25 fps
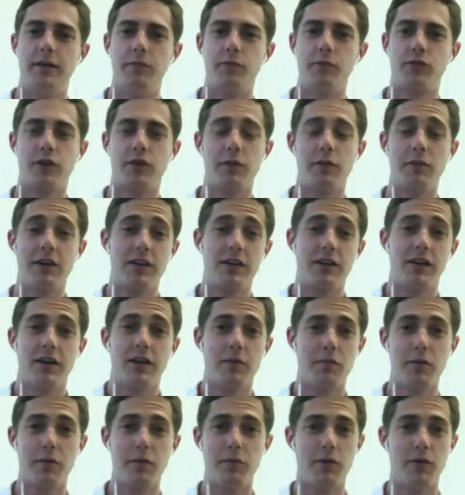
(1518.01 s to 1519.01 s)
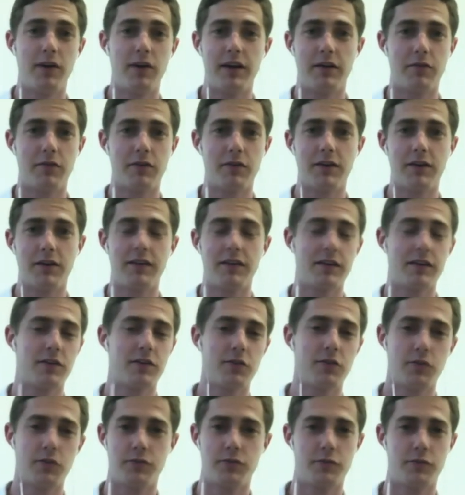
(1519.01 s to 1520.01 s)
It's going to make a lot of people angry. Like,
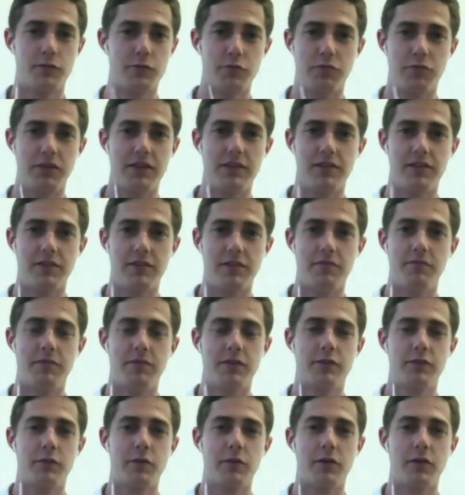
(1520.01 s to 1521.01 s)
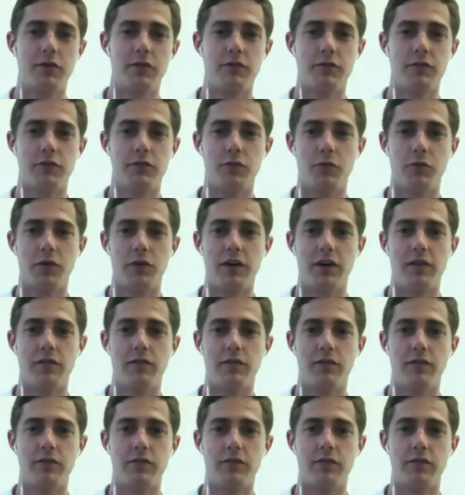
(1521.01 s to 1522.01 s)
you'll split the experiences or
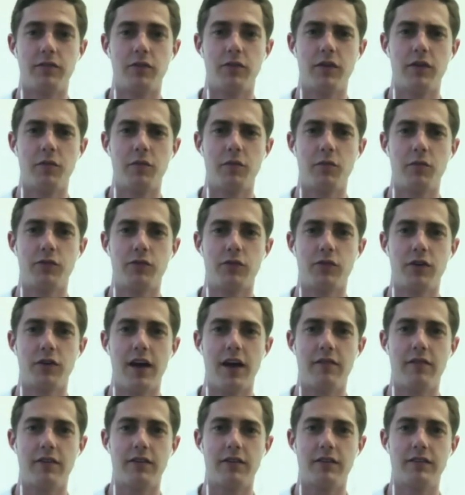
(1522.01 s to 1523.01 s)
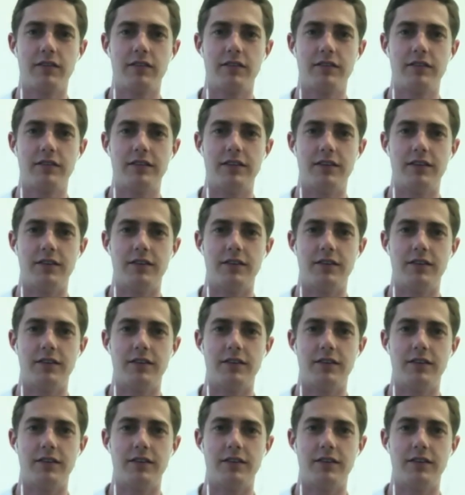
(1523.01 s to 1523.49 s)
whatever, and so then we'll start having, the